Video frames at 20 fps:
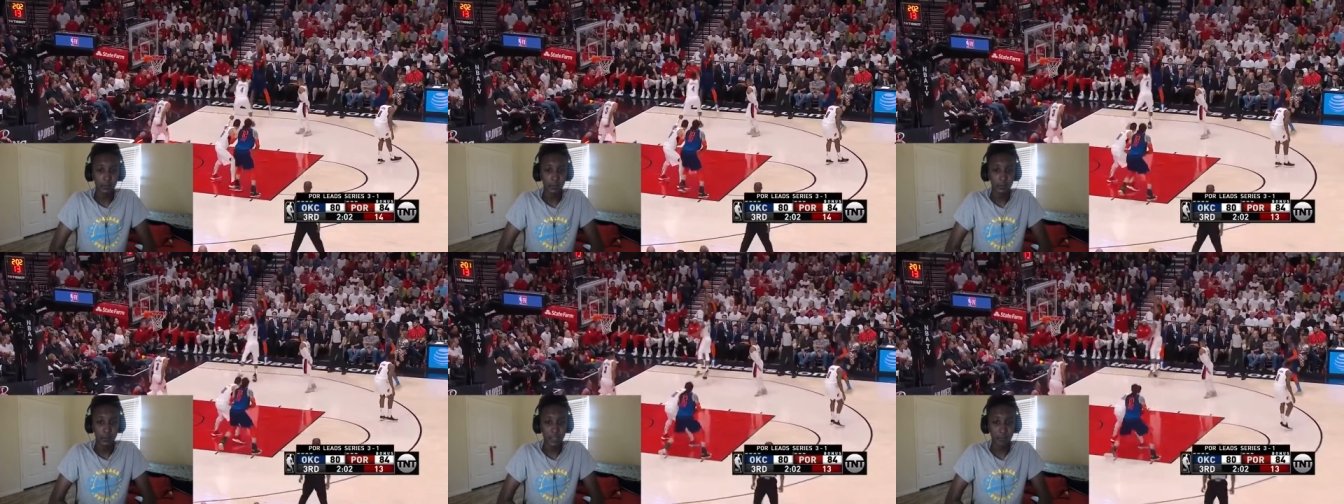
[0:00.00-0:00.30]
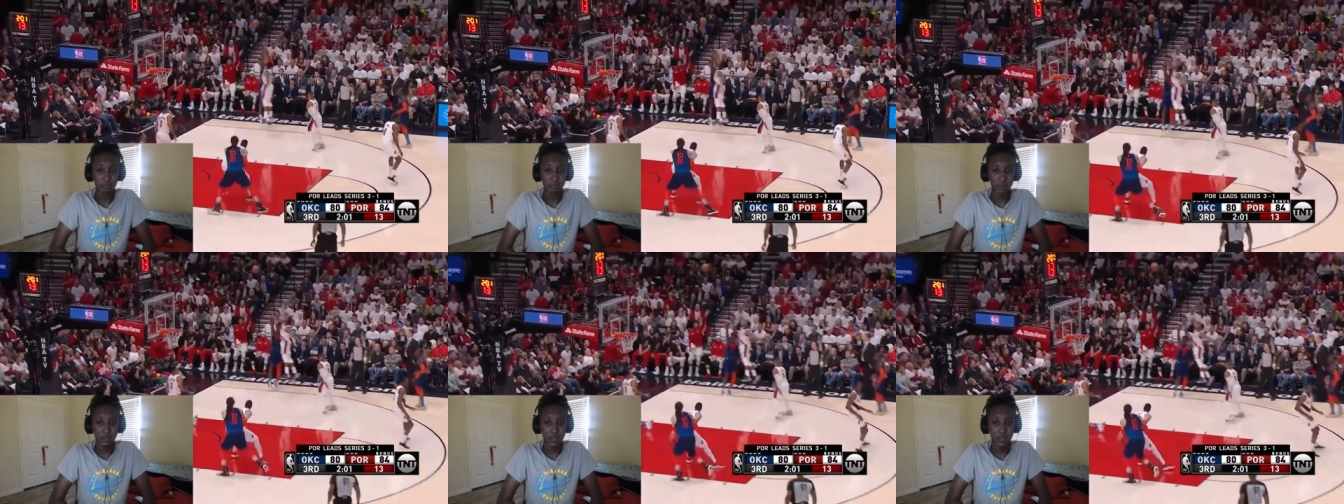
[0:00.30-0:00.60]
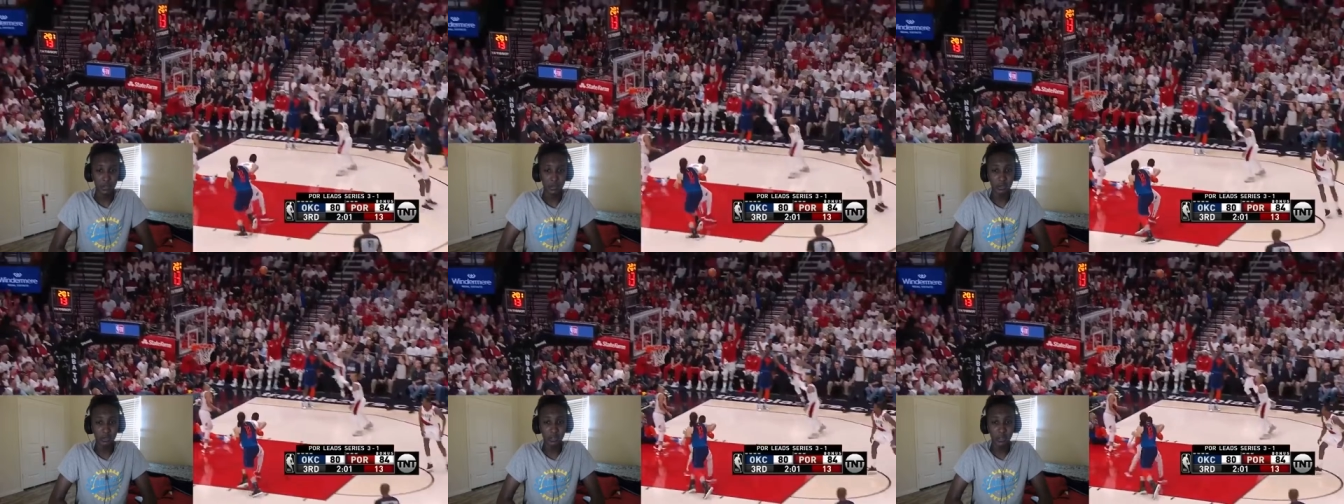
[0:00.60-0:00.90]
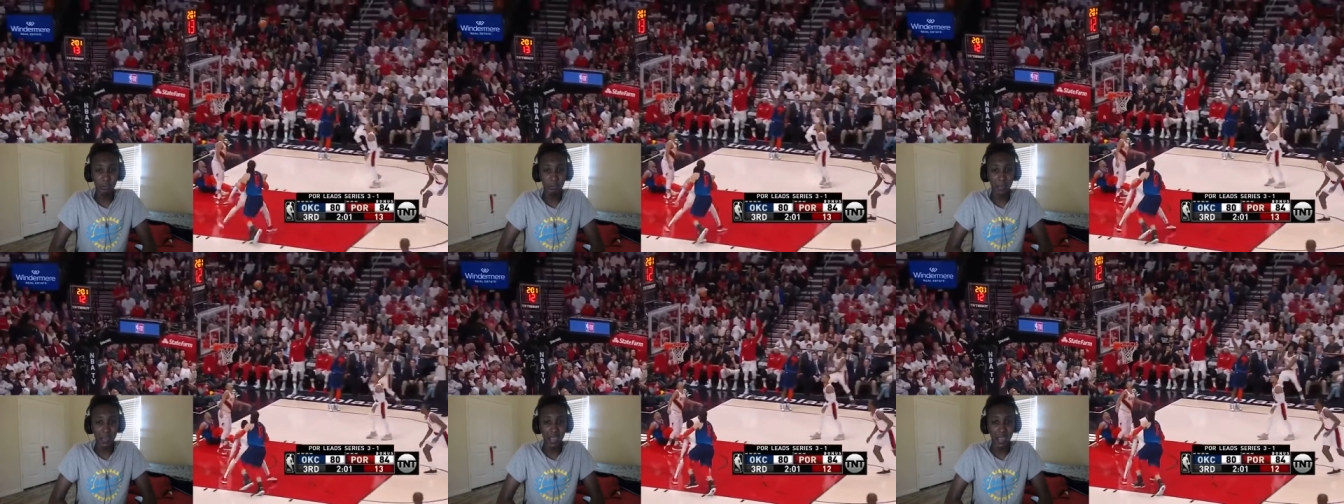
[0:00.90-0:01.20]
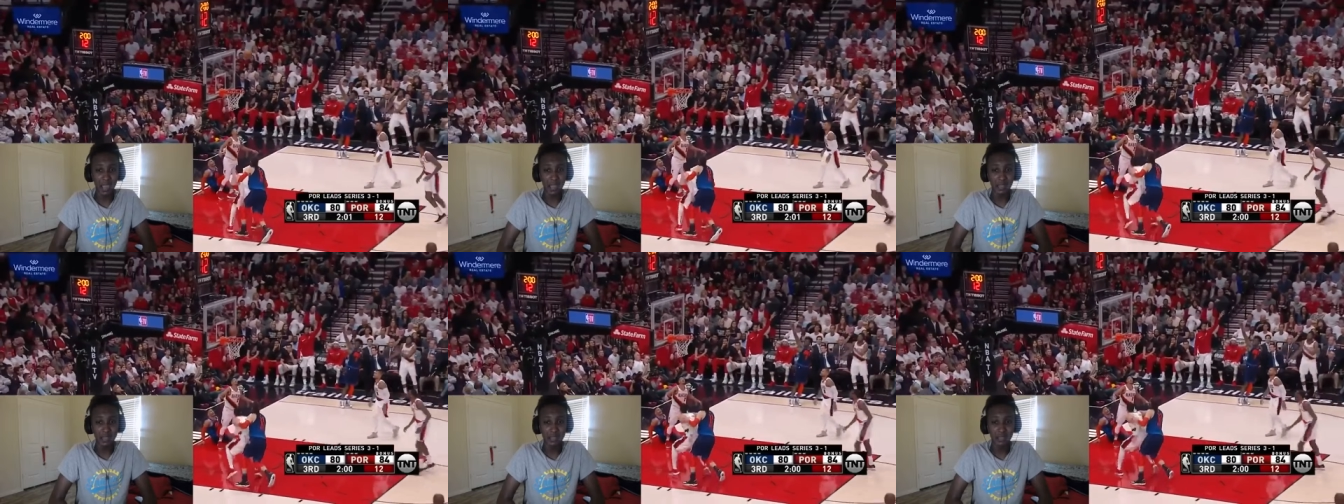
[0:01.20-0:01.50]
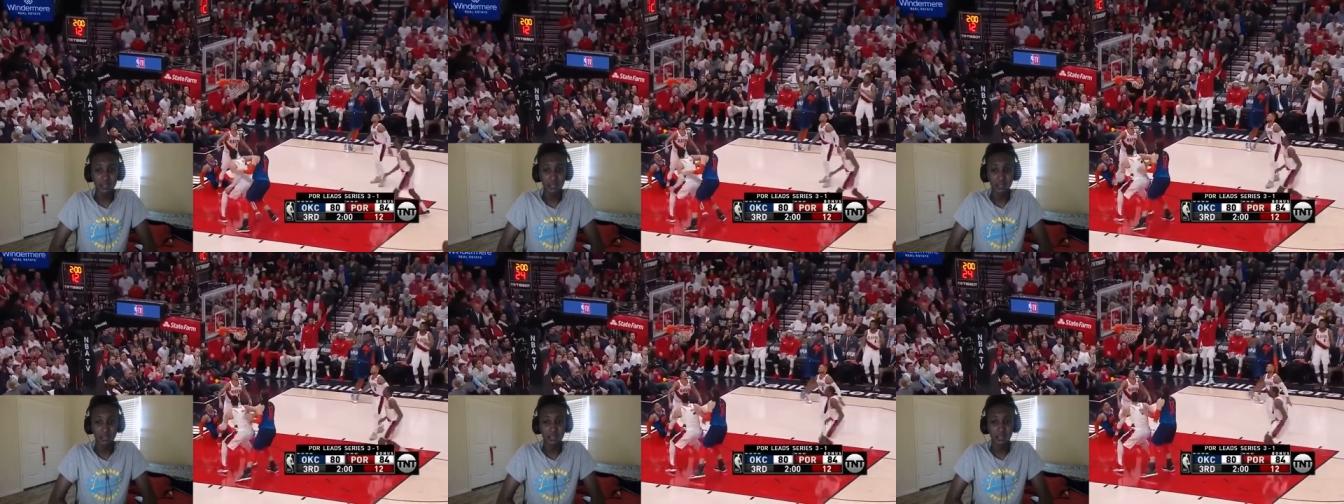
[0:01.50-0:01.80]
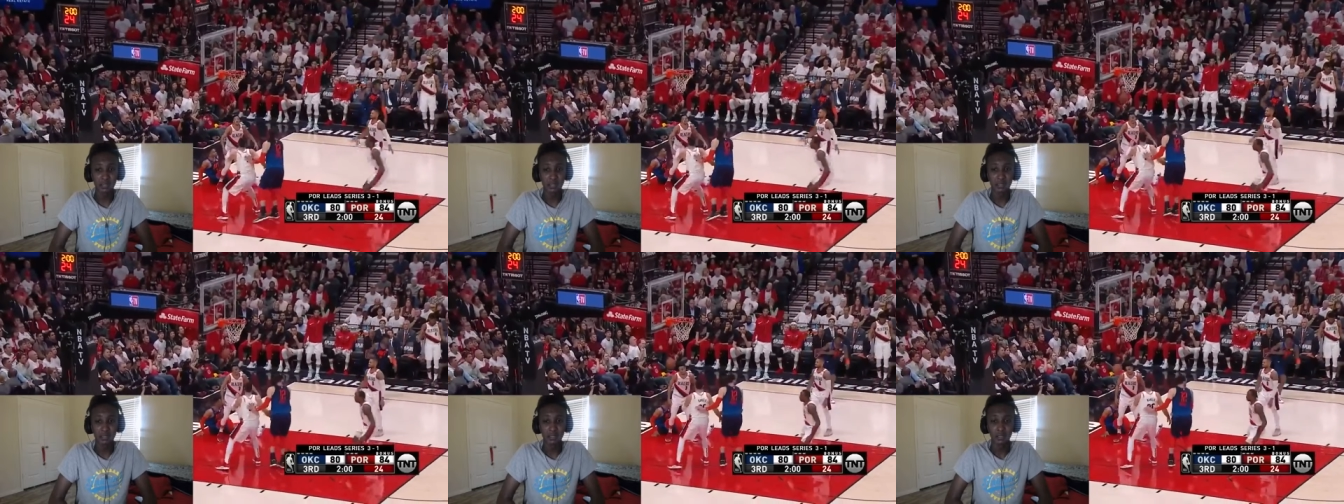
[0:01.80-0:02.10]
Westbrook, the pass.
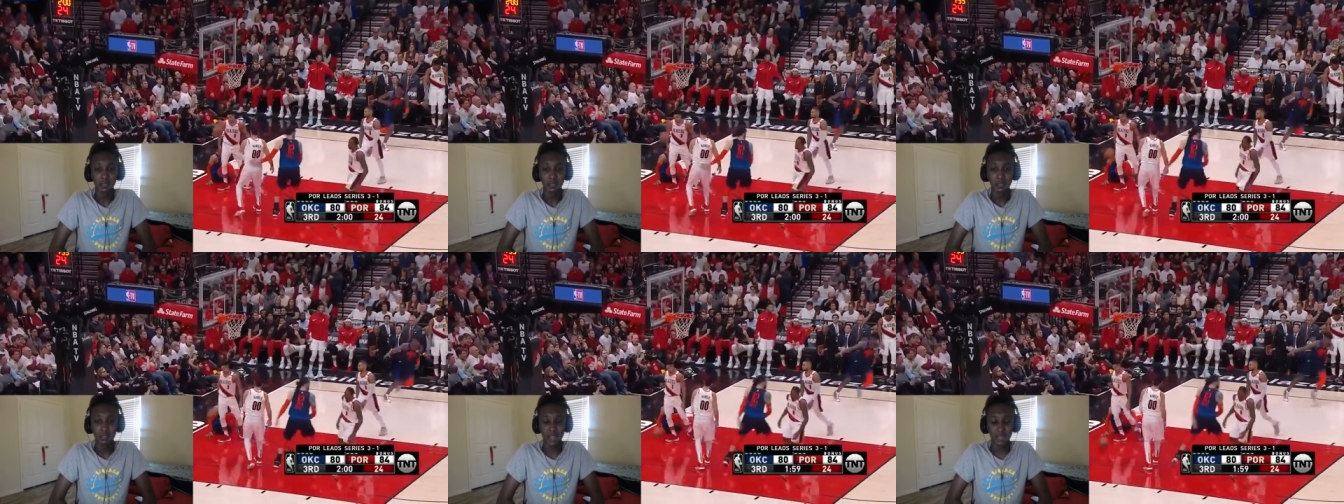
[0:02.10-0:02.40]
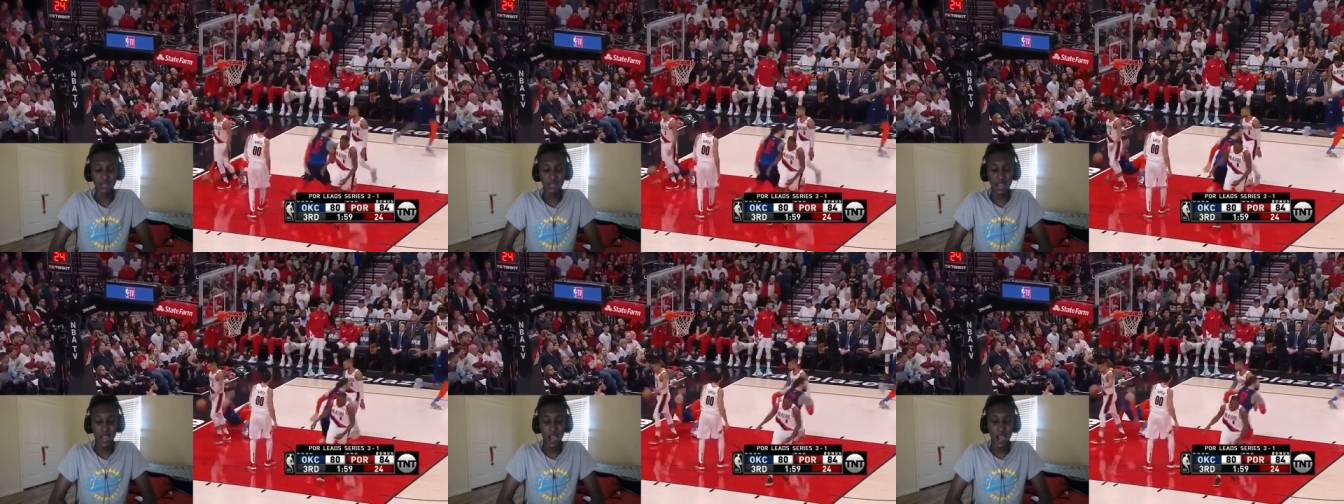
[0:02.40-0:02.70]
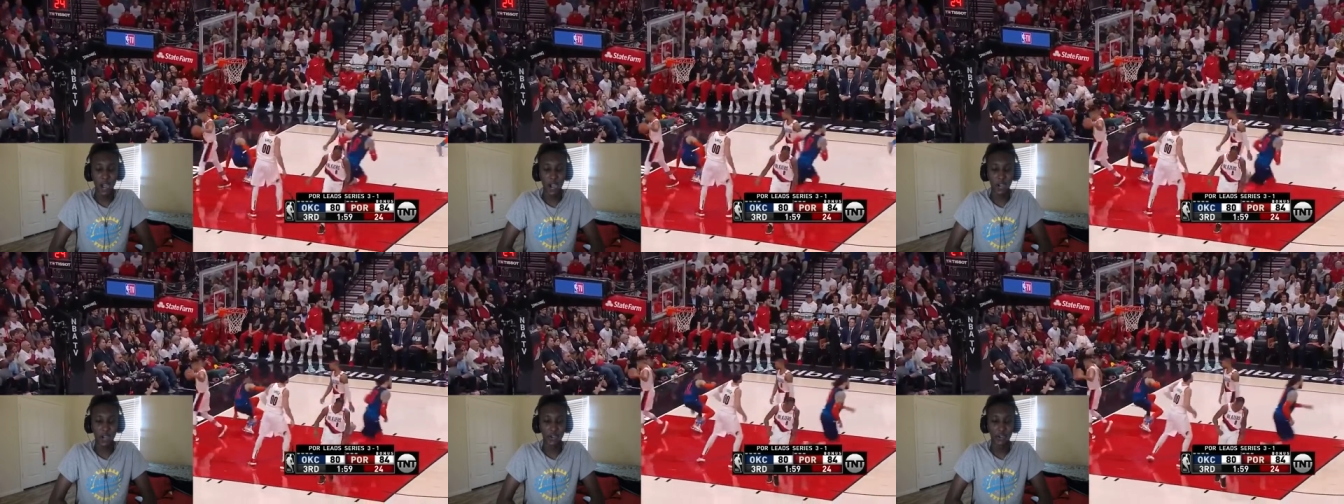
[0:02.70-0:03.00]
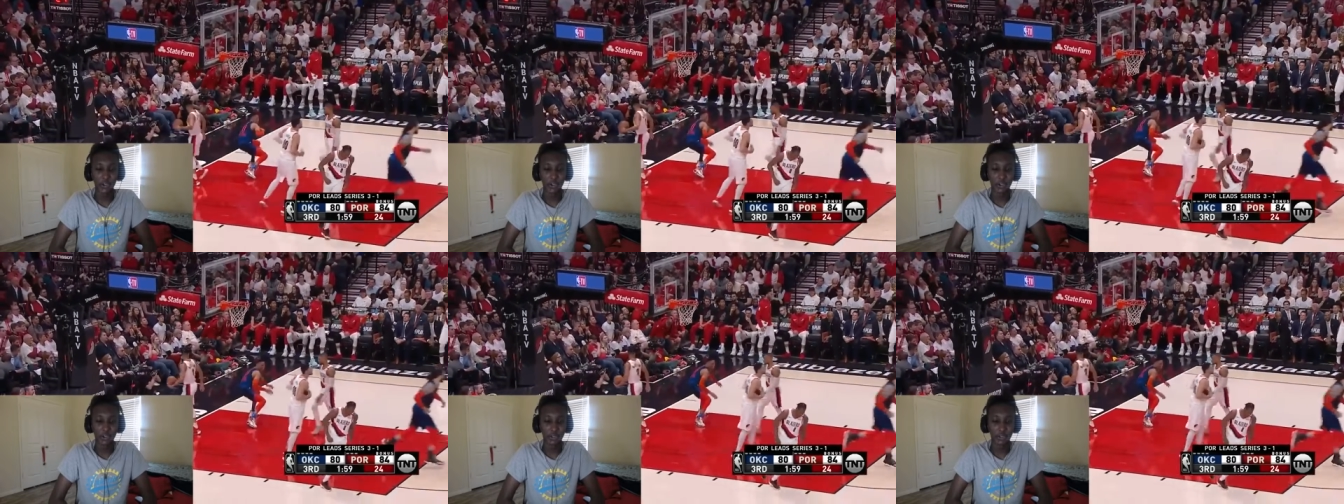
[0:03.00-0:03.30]
Yes. yes, sir.